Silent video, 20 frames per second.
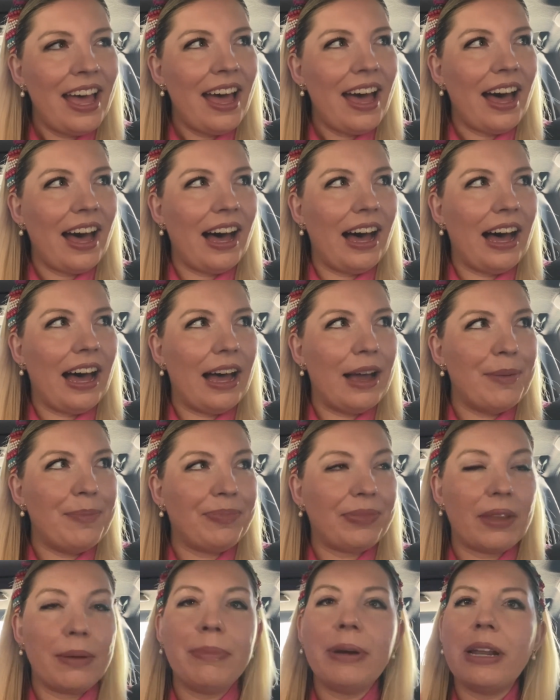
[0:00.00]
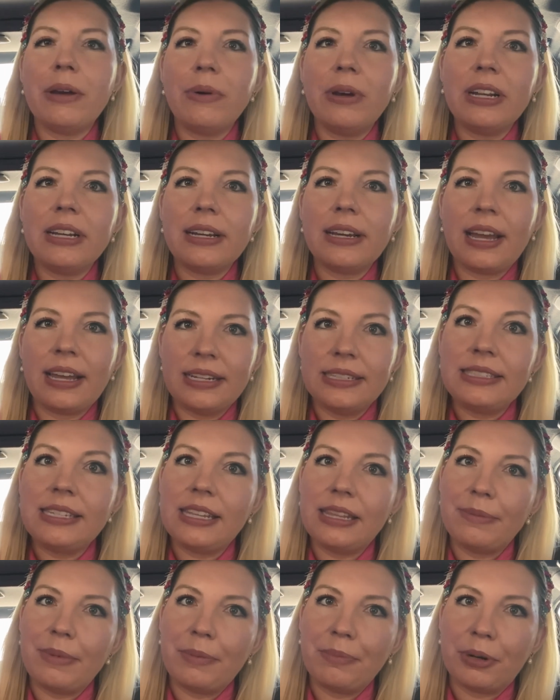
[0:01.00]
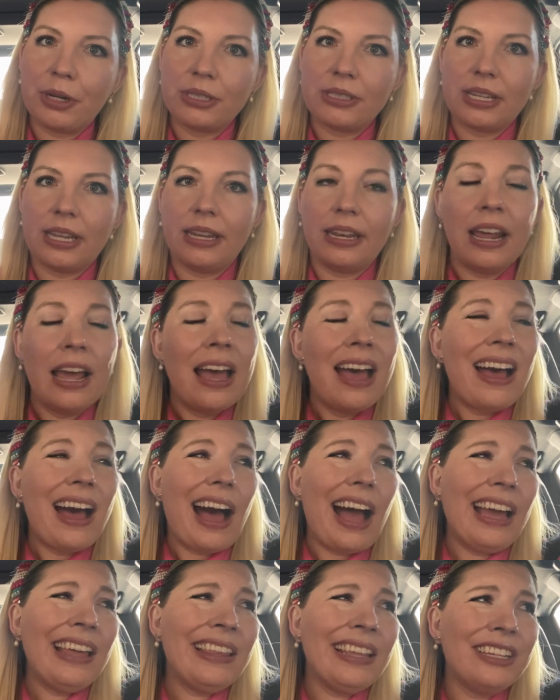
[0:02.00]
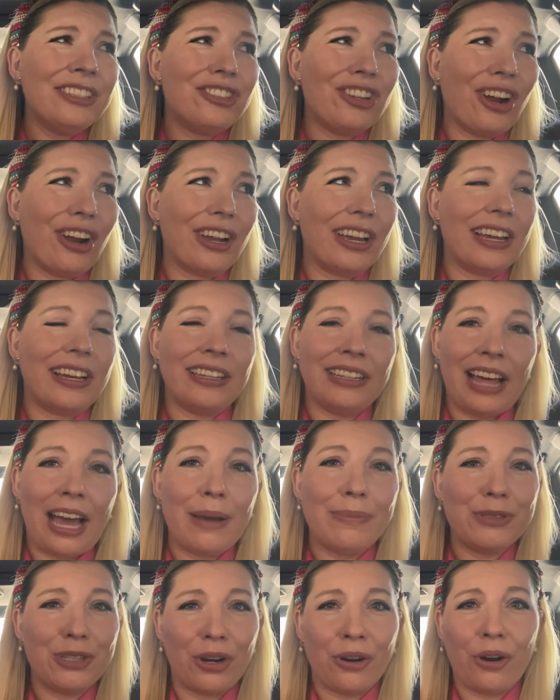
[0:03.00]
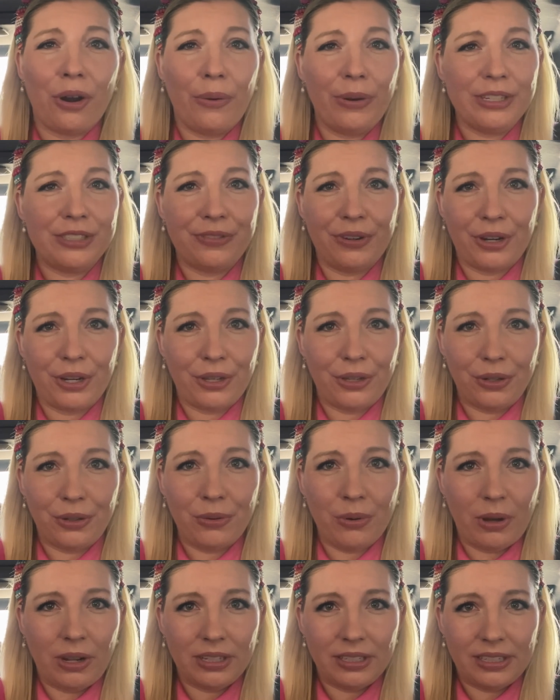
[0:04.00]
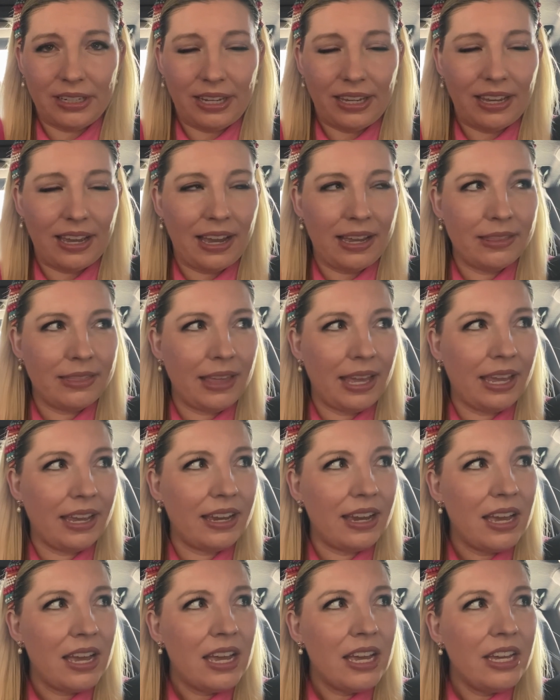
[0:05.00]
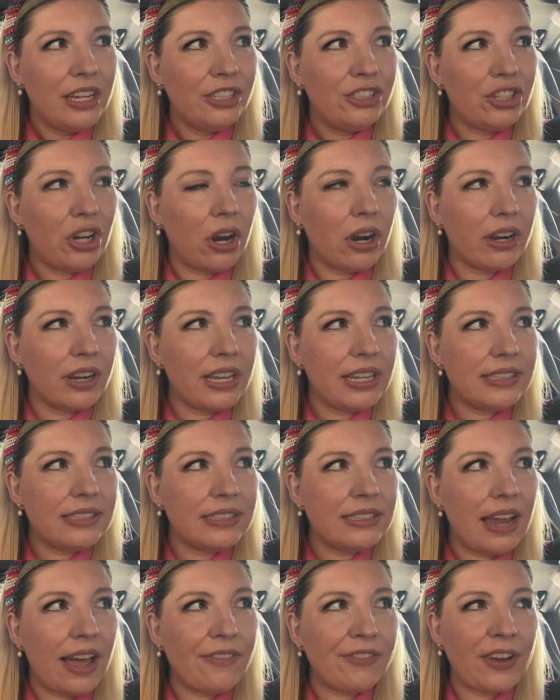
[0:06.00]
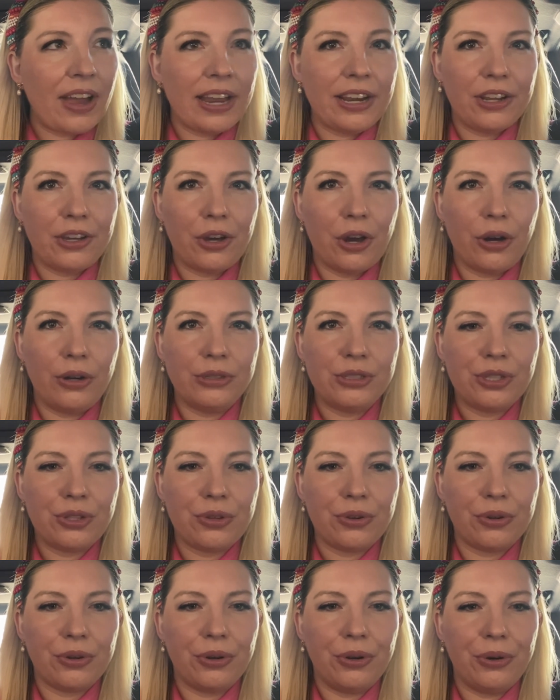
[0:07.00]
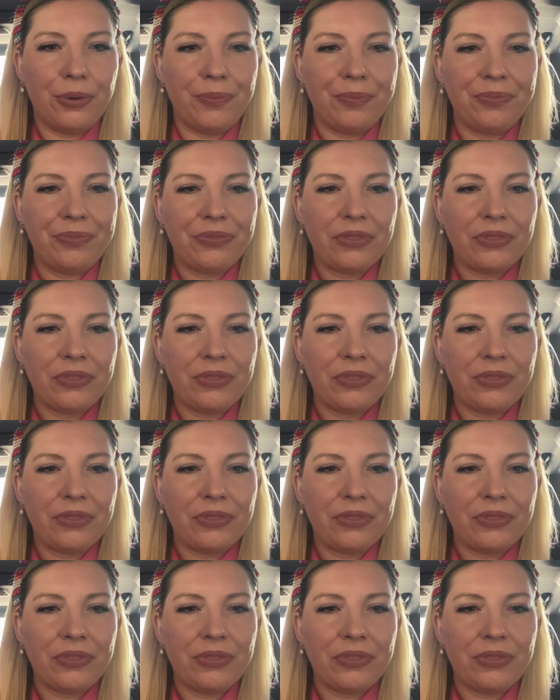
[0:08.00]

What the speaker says: but I want to kind of see them in person. I think Target collabs are always very good quality. I think Target stuff kind of goes through